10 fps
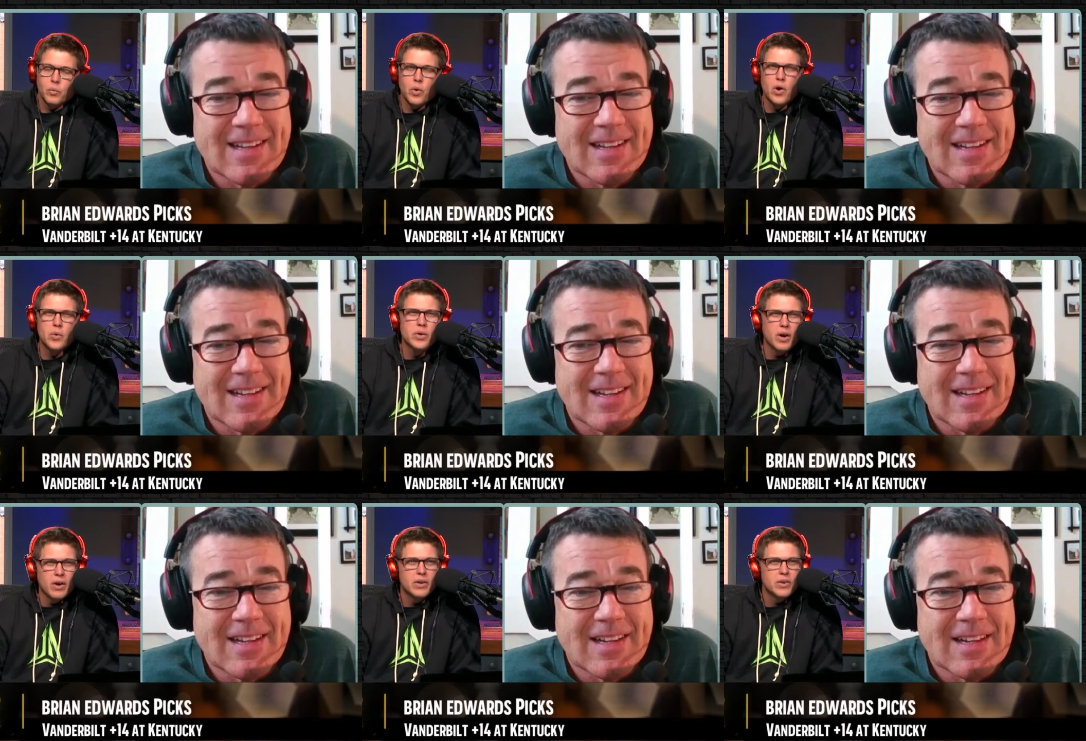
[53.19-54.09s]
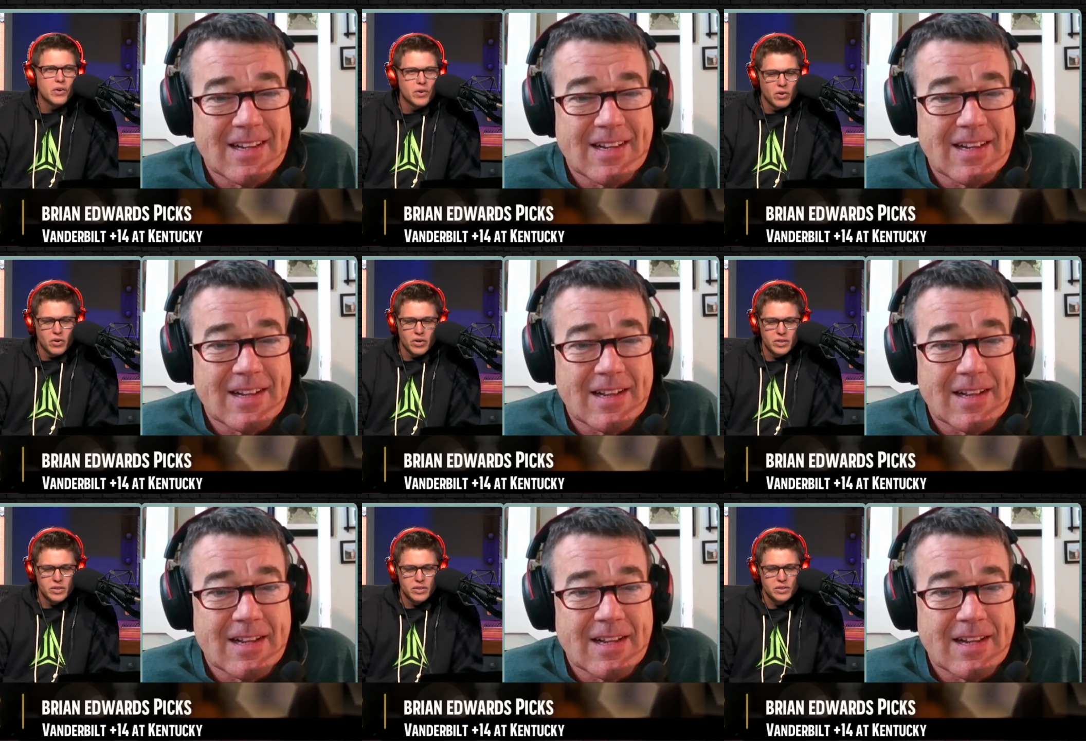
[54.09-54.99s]
Speaker 1: Road
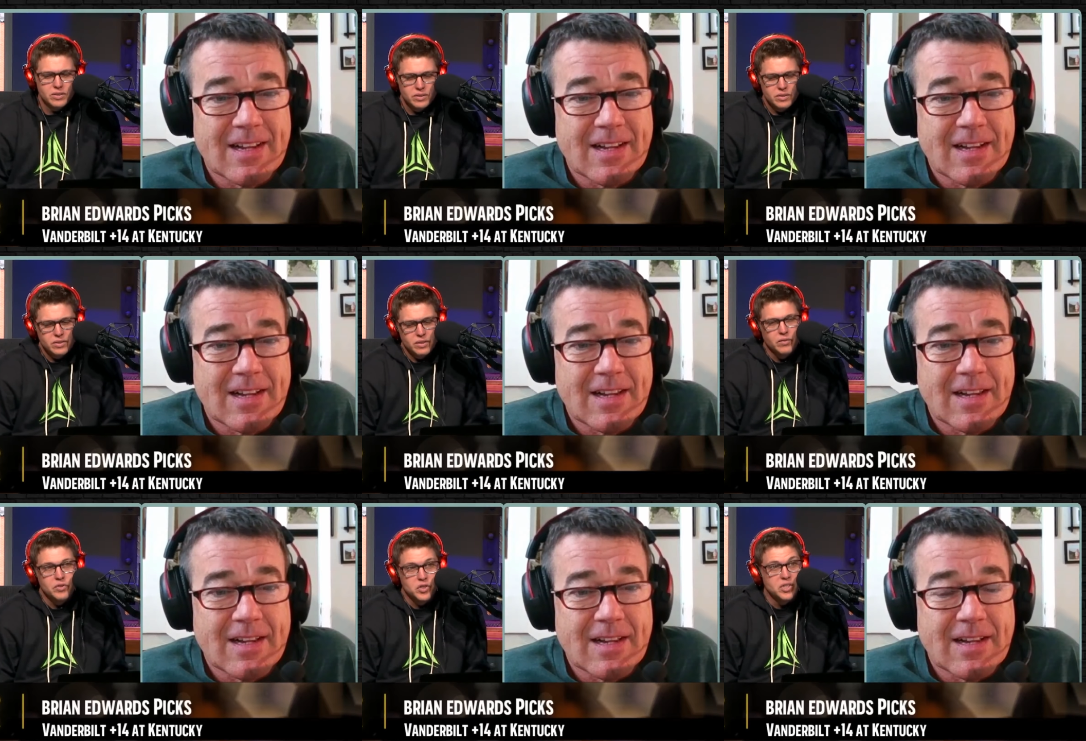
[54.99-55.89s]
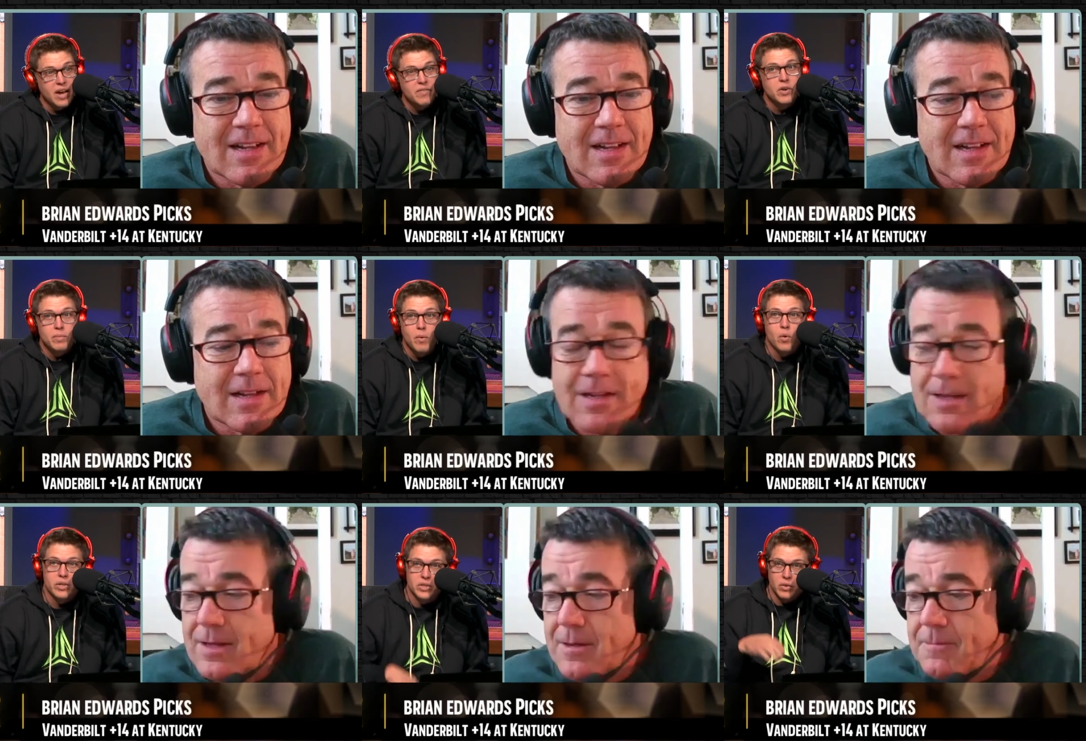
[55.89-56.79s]
underdogs of seven or
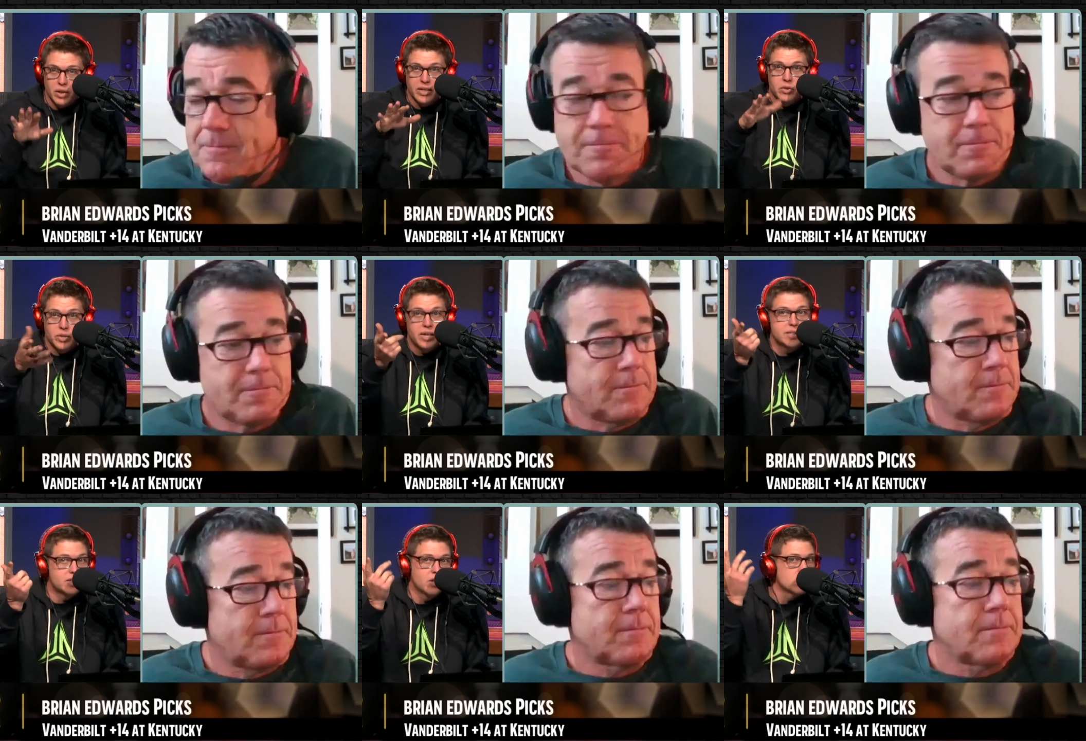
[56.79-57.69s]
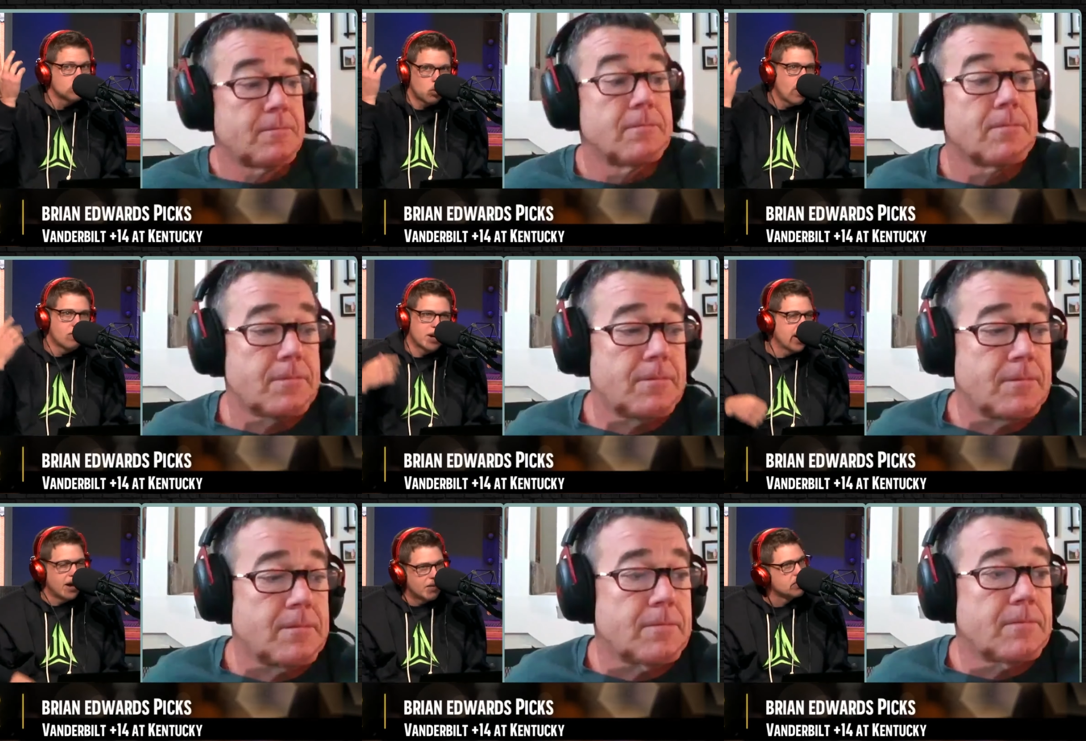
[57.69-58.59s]
more. So, like you said, it's still 12 and
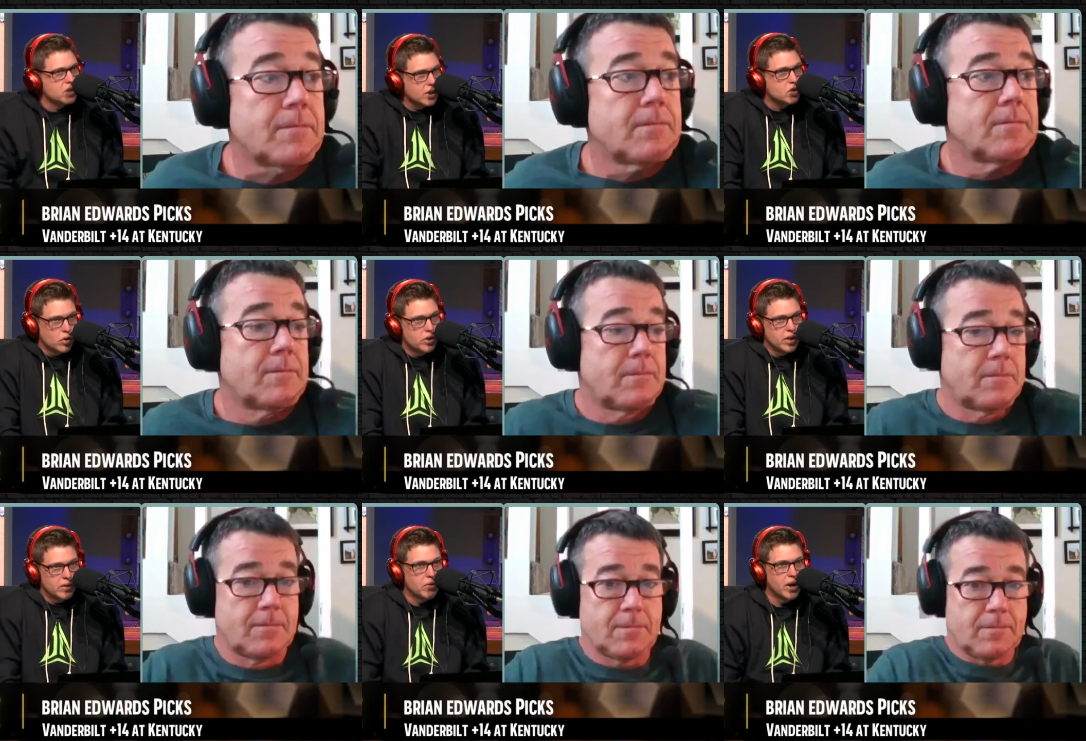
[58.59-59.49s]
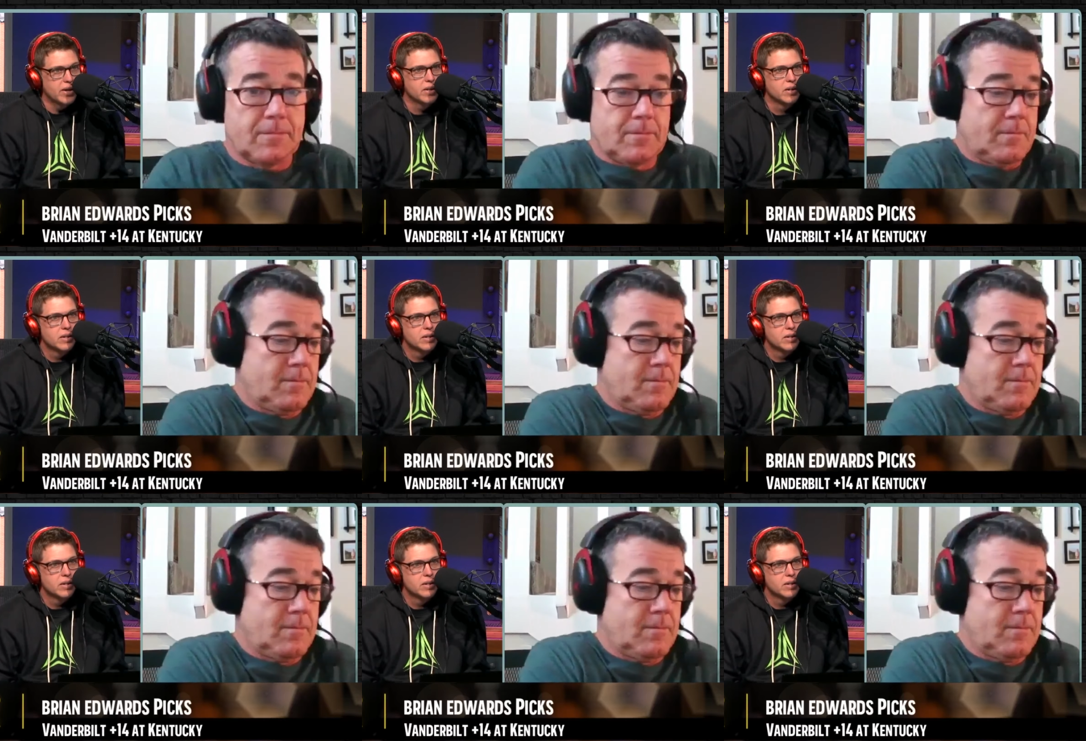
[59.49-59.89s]
a half. It's like 13, right?